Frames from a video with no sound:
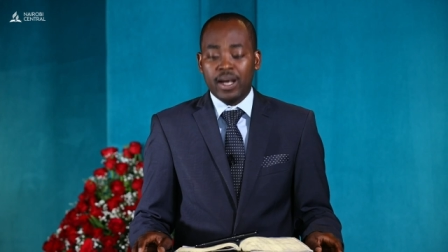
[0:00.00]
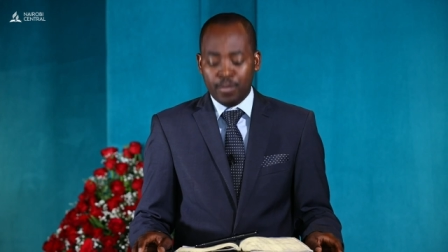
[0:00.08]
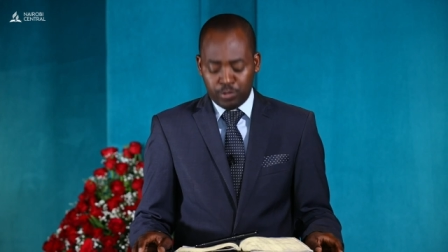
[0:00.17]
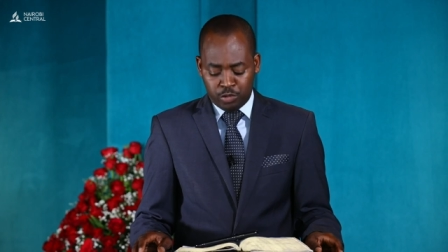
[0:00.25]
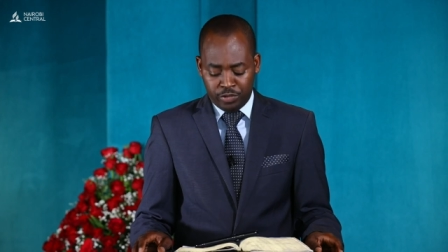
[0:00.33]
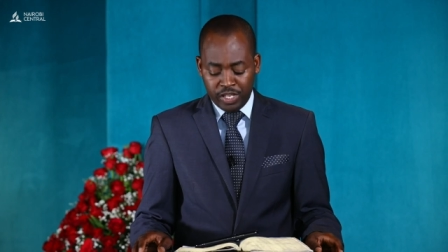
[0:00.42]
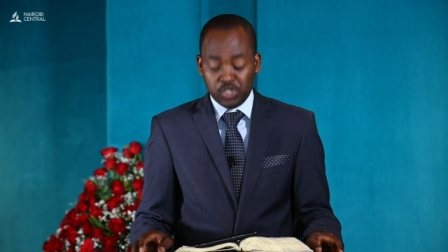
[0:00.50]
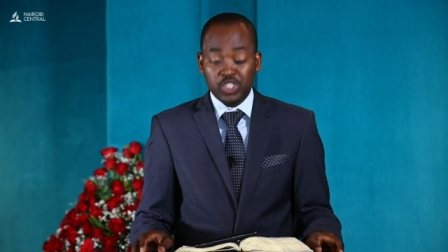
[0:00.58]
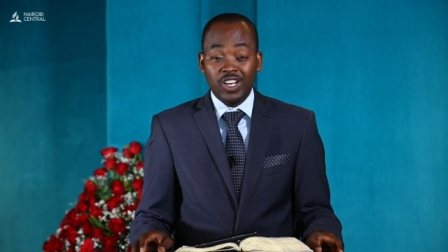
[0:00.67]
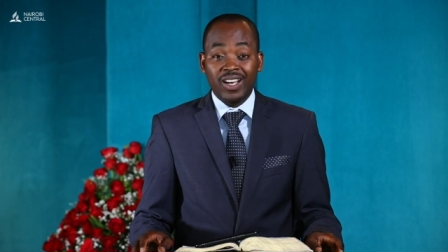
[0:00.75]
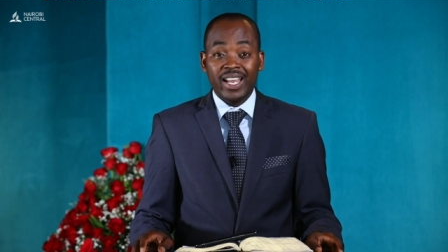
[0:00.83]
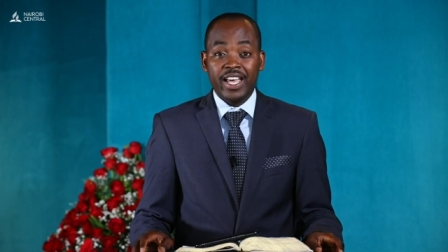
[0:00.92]
come to this
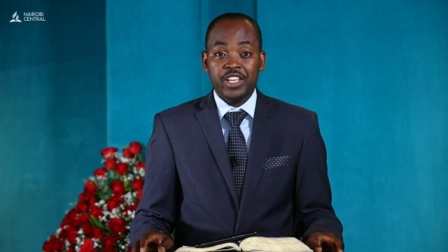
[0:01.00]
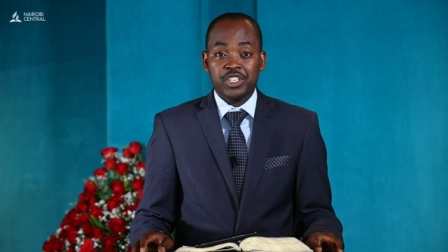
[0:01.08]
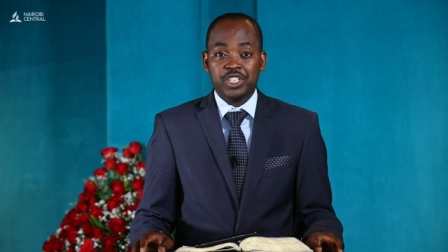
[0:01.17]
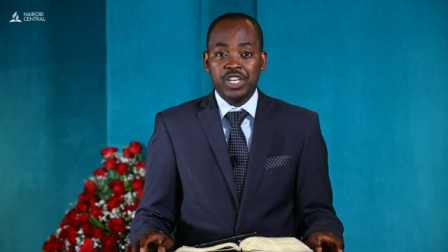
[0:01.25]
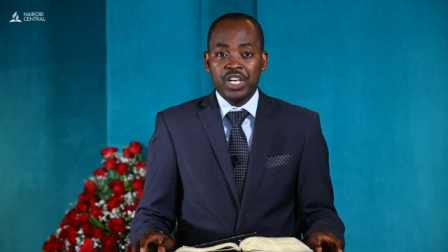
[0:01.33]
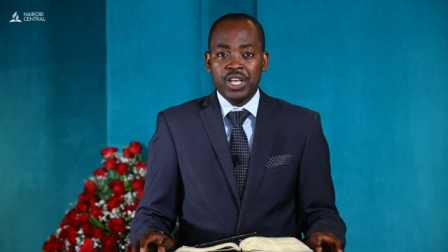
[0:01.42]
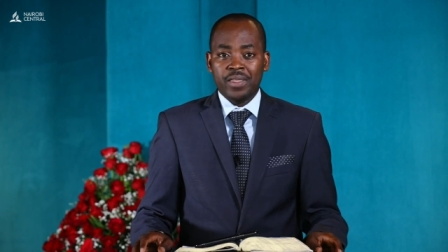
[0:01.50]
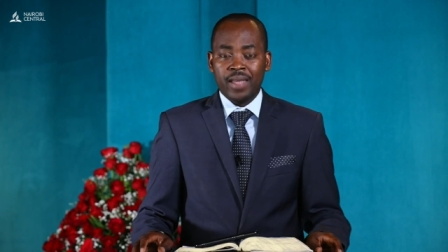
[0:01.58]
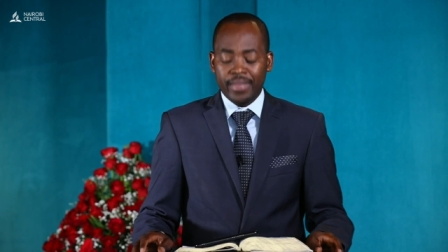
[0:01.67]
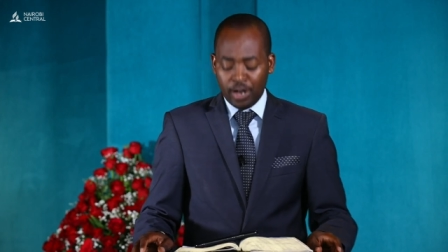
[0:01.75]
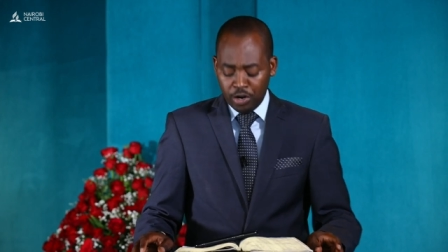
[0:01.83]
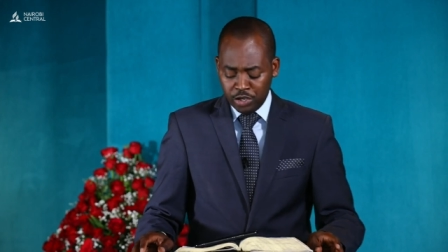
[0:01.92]
knowledge
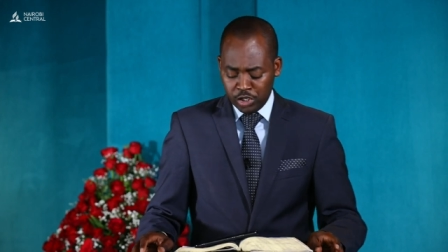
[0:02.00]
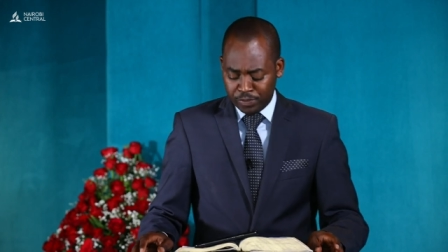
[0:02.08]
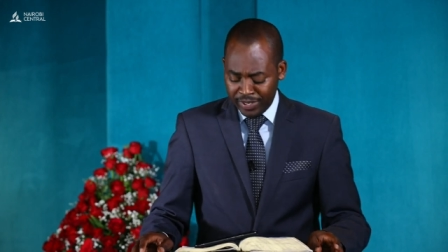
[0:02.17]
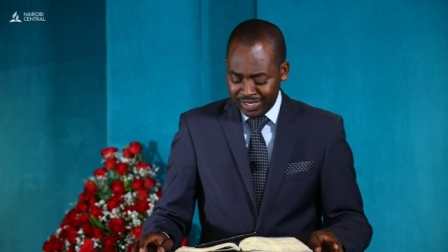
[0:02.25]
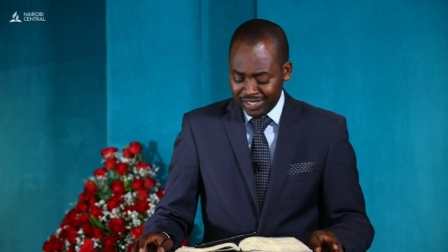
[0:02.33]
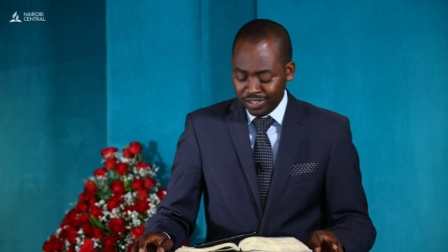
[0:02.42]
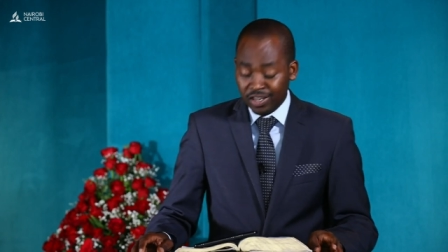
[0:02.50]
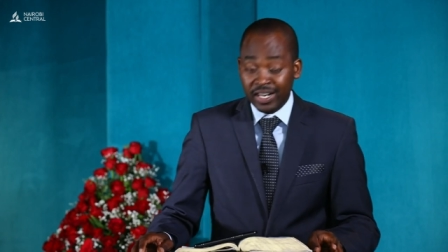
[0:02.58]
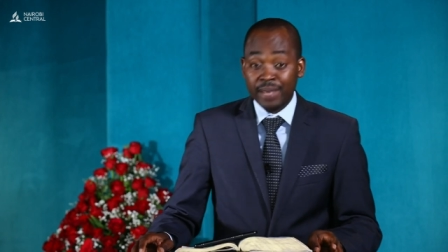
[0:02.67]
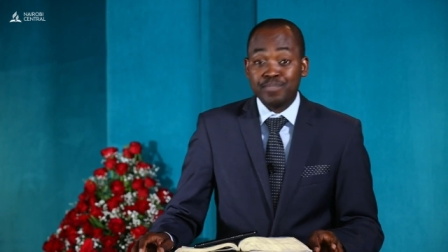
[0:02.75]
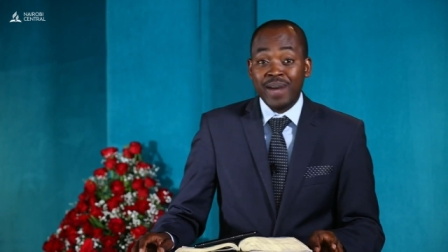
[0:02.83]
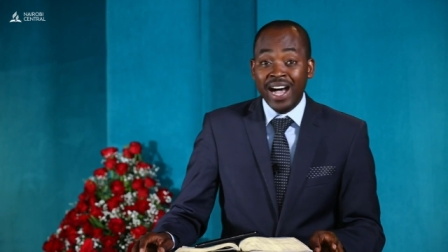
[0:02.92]
that the Holy Spirit is
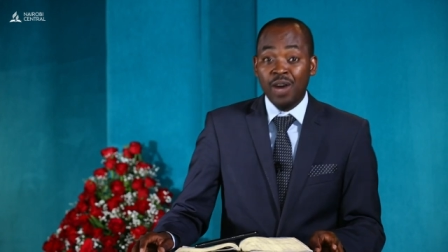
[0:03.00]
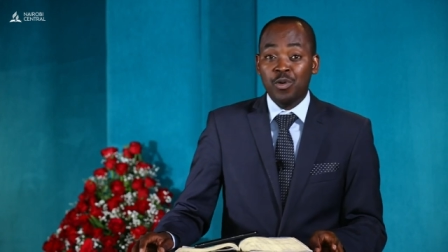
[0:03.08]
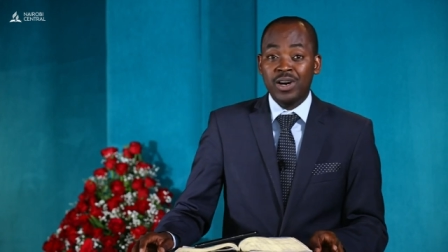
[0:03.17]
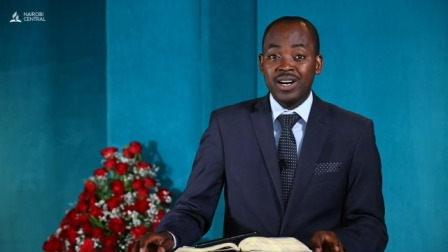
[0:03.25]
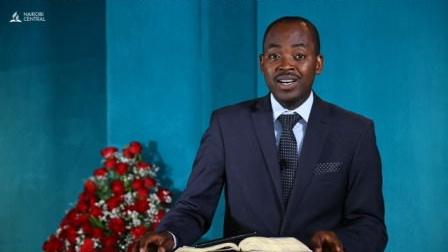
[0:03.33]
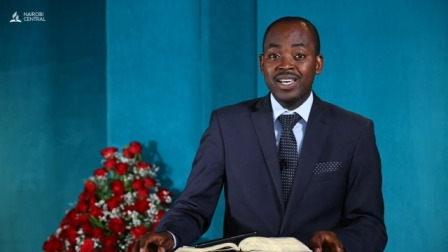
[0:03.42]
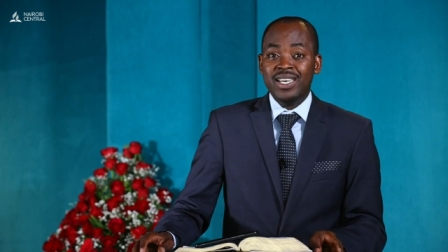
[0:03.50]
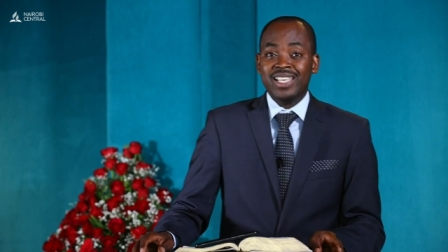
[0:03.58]
not a power,